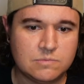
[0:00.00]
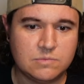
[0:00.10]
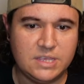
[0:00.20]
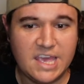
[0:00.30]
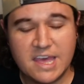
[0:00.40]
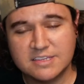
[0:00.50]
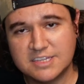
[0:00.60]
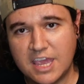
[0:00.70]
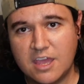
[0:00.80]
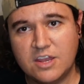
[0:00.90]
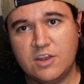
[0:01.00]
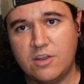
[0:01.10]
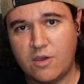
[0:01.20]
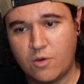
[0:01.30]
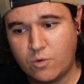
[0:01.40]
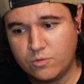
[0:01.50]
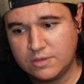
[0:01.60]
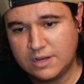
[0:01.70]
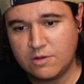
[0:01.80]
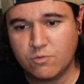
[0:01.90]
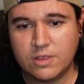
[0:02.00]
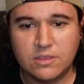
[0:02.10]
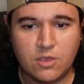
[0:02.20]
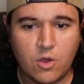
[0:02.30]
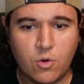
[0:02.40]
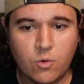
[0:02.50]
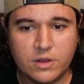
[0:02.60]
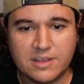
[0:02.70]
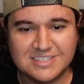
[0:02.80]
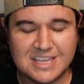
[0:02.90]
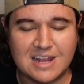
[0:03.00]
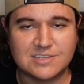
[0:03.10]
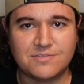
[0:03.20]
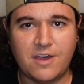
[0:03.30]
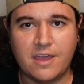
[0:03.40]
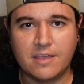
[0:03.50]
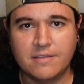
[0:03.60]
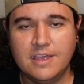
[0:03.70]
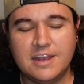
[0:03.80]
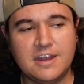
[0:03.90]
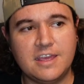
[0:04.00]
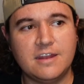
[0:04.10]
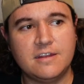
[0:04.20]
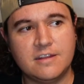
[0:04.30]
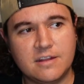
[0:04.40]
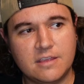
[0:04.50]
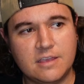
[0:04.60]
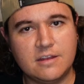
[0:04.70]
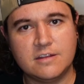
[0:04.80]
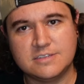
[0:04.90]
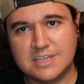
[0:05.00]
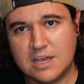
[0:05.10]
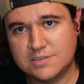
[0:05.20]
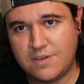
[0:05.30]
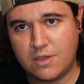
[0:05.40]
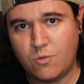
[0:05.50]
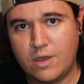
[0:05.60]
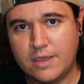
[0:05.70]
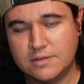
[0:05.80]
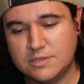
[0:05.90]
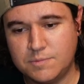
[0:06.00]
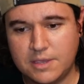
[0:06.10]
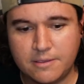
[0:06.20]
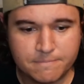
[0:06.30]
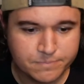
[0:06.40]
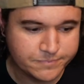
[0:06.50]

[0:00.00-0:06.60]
Yes and no. They didn't really go in a satisfying, it didn't end in a satisfying way to me,